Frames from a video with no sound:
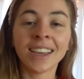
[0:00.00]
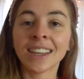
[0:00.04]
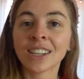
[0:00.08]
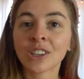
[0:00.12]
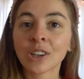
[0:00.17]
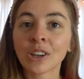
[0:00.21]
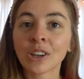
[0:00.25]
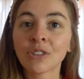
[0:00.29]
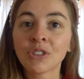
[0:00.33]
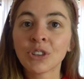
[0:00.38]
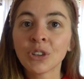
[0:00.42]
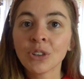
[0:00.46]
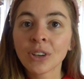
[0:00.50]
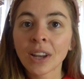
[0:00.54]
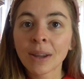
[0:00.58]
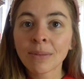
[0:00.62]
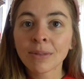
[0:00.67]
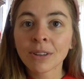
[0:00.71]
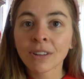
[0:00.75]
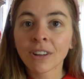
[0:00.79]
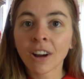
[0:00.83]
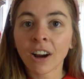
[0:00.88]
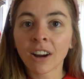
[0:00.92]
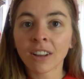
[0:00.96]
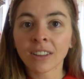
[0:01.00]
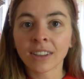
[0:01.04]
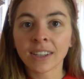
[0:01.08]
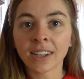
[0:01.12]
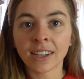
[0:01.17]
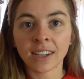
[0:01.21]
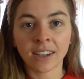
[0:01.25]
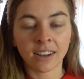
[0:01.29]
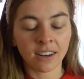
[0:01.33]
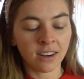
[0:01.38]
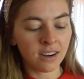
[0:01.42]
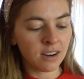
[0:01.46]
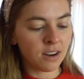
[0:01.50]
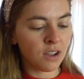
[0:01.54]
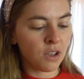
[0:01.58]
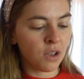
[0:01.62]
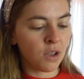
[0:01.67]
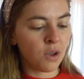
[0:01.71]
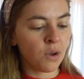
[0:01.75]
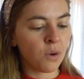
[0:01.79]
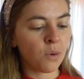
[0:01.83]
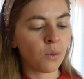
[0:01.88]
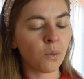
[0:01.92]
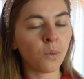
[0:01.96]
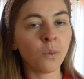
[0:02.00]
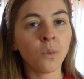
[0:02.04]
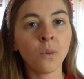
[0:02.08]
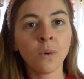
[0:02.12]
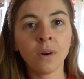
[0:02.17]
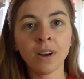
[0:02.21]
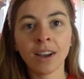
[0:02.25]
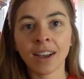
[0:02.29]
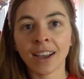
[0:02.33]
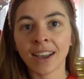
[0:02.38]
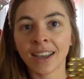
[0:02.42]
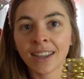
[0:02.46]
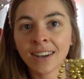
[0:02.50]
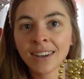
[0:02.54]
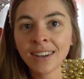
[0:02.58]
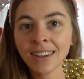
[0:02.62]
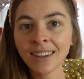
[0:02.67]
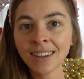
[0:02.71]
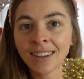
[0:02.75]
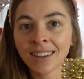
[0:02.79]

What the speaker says: So I have two types of garland here. One,